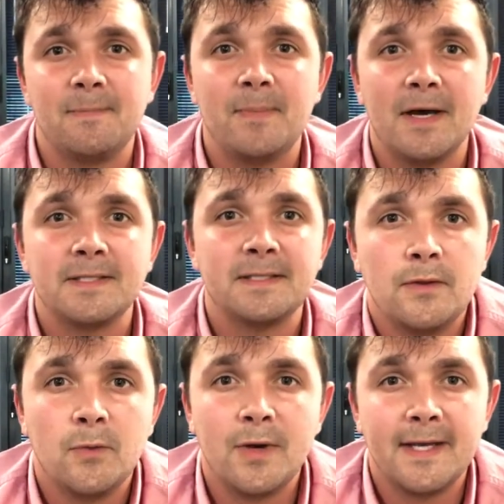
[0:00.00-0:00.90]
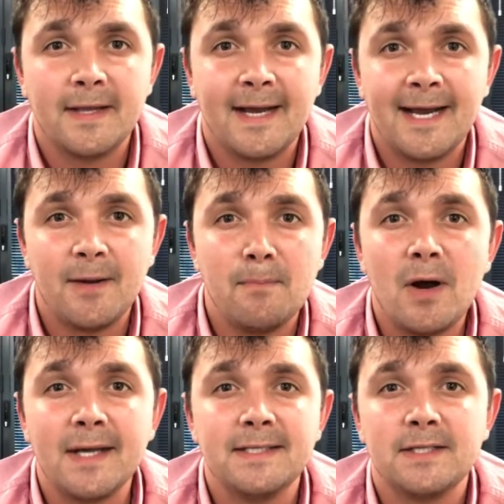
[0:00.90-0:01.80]
but the way that our
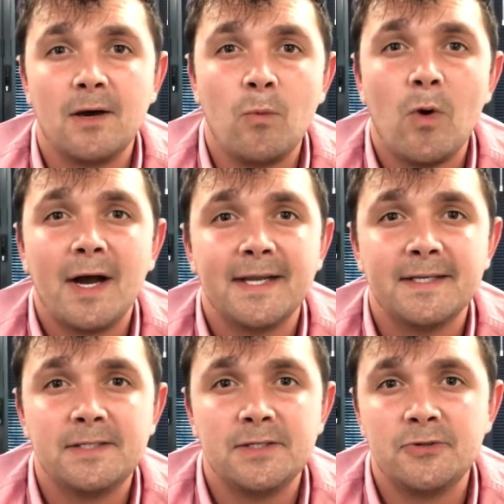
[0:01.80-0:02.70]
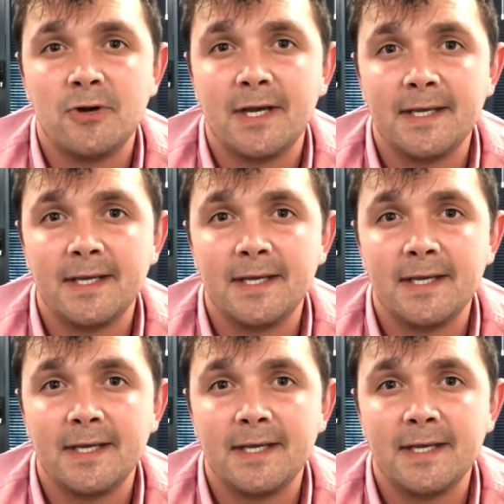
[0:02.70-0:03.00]
minds are wired to try